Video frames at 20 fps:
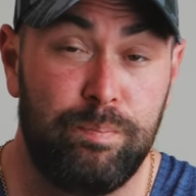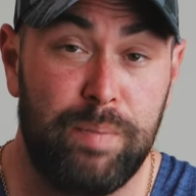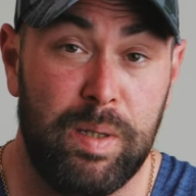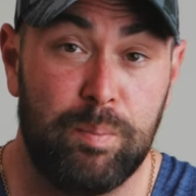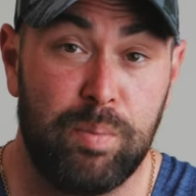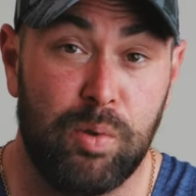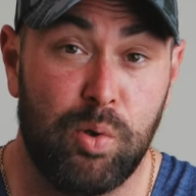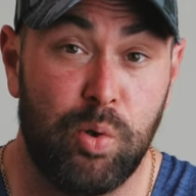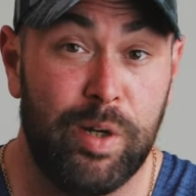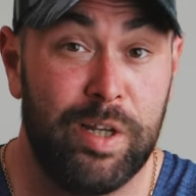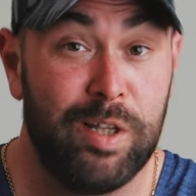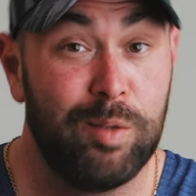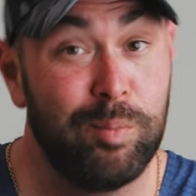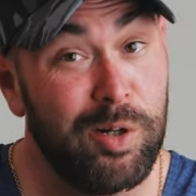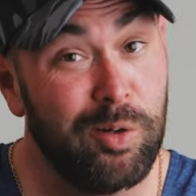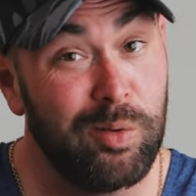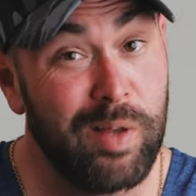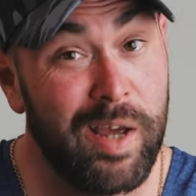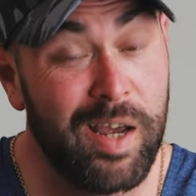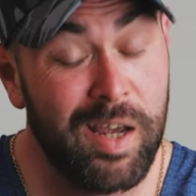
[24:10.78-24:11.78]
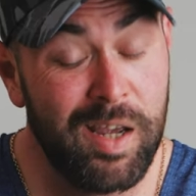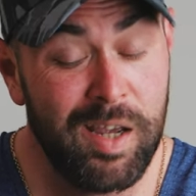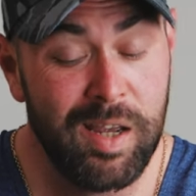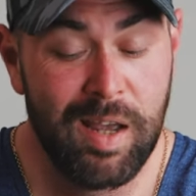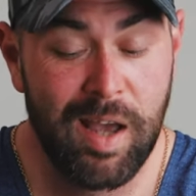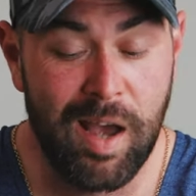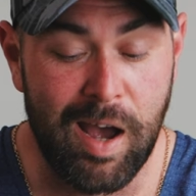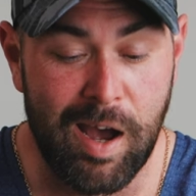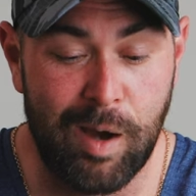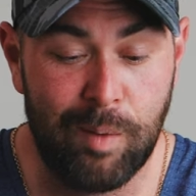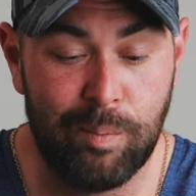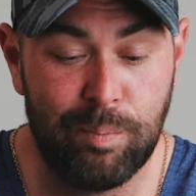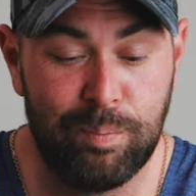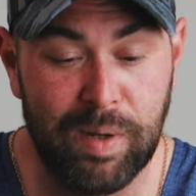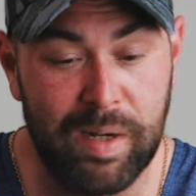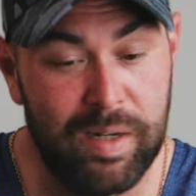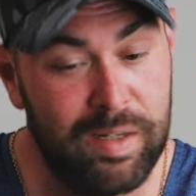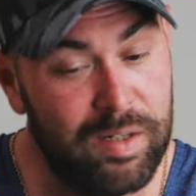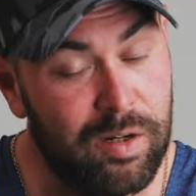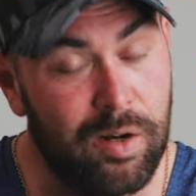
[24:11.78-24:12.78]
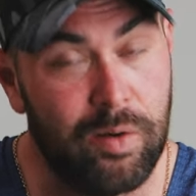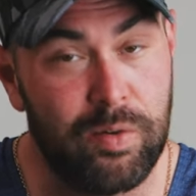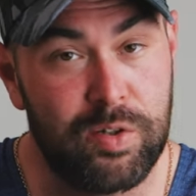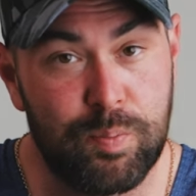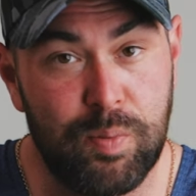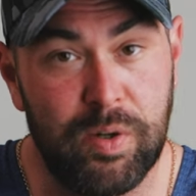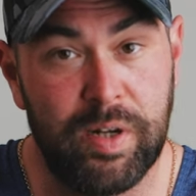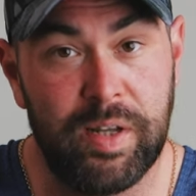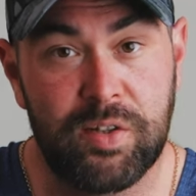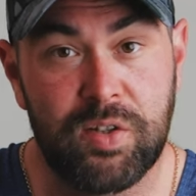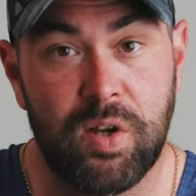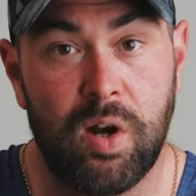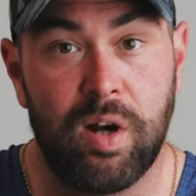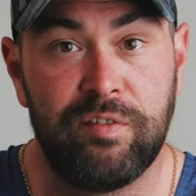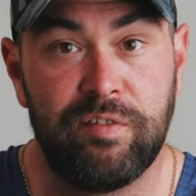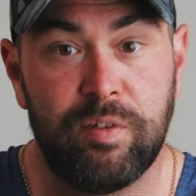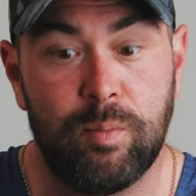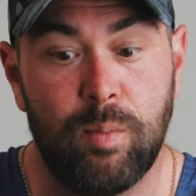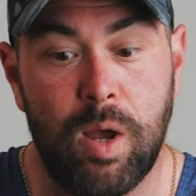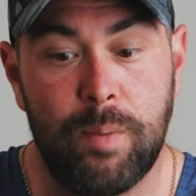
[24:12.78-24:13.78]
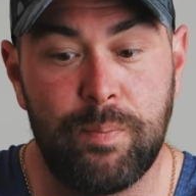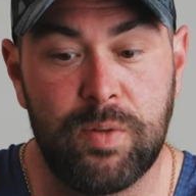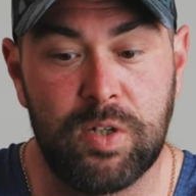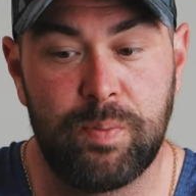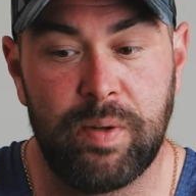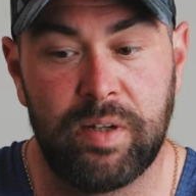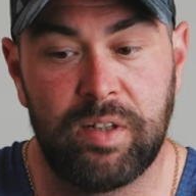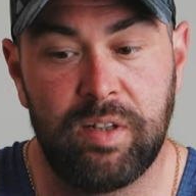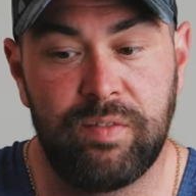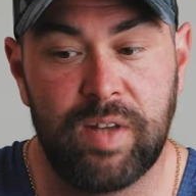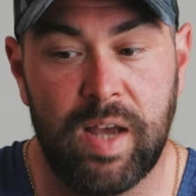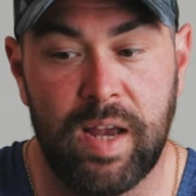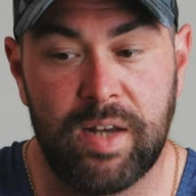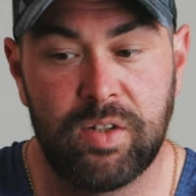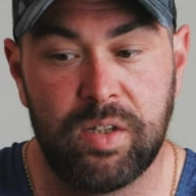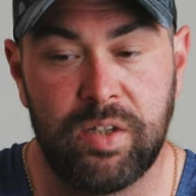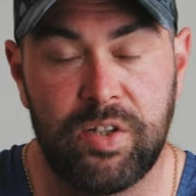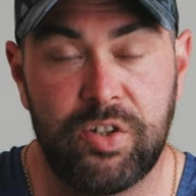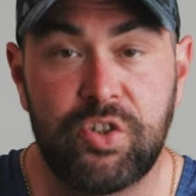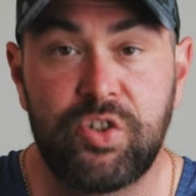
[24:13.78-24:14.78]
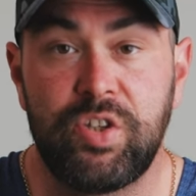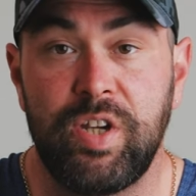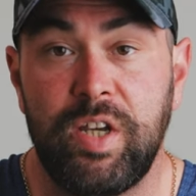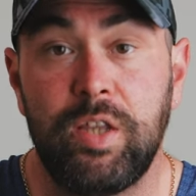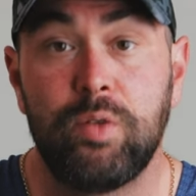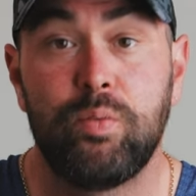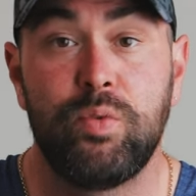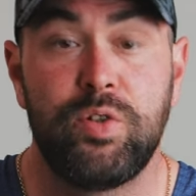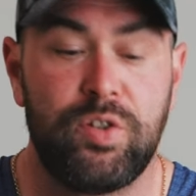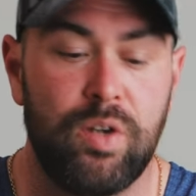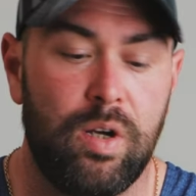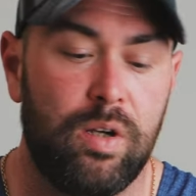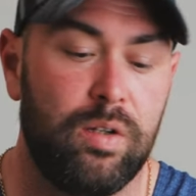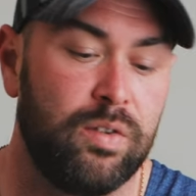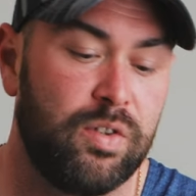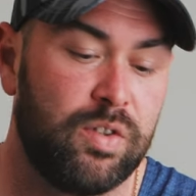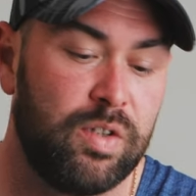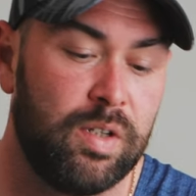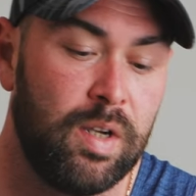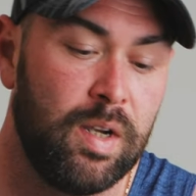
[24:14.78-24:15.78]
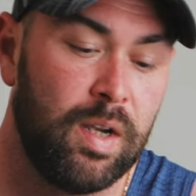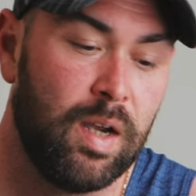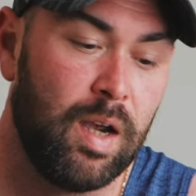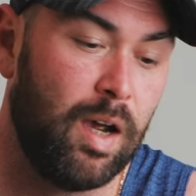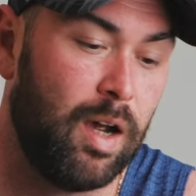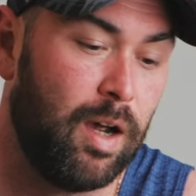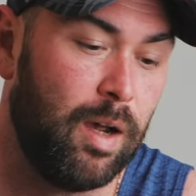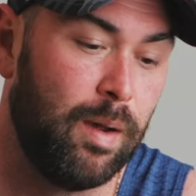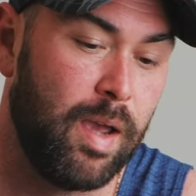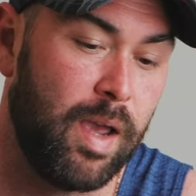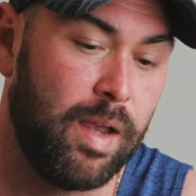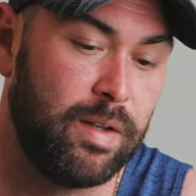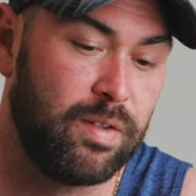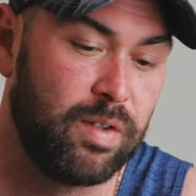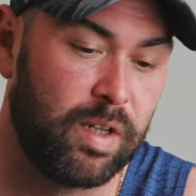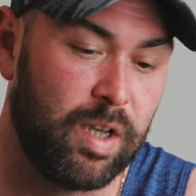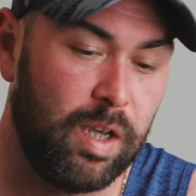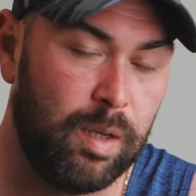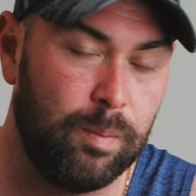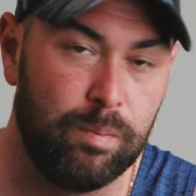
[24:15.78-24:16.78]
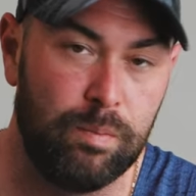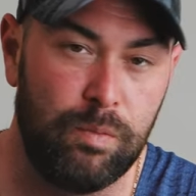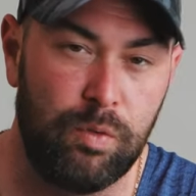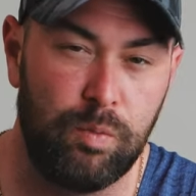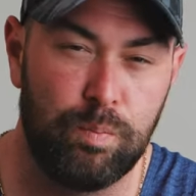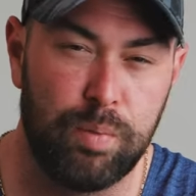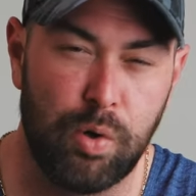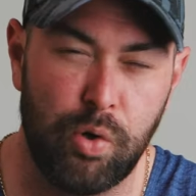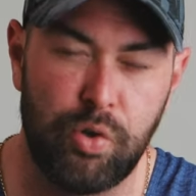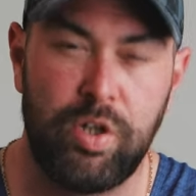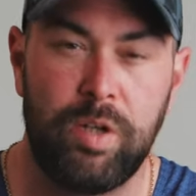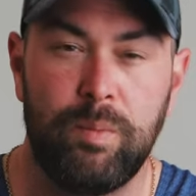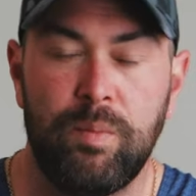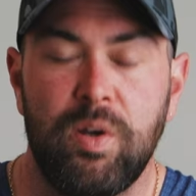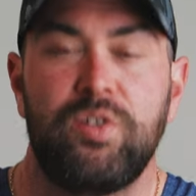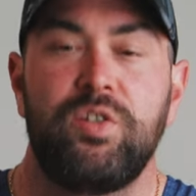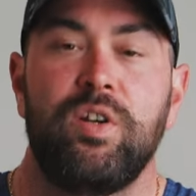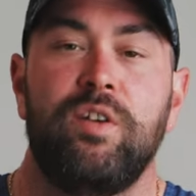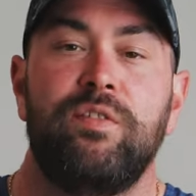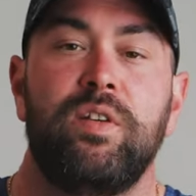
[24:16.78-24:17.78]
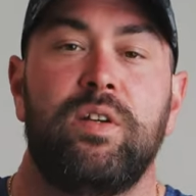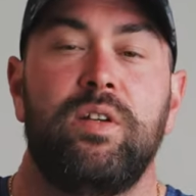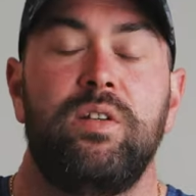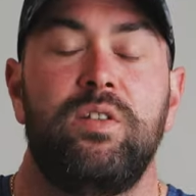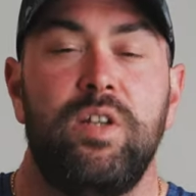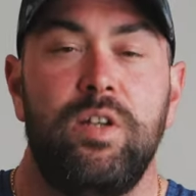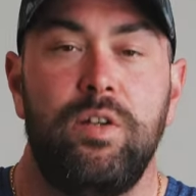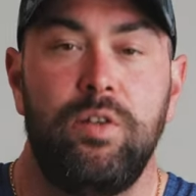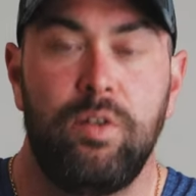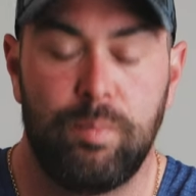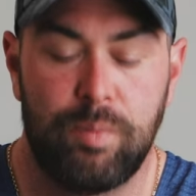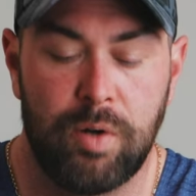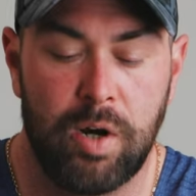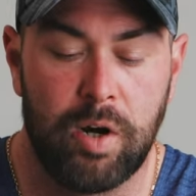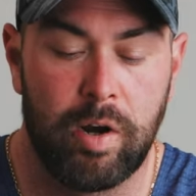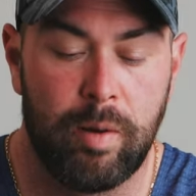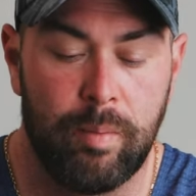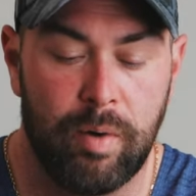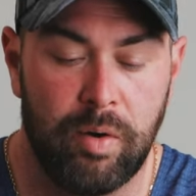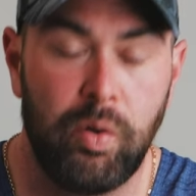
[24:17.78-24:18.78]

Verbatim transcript: bit boring in the middle there, but it's pretty exciting from my perspective to actually see the results and to keep pushing myself to continue the program.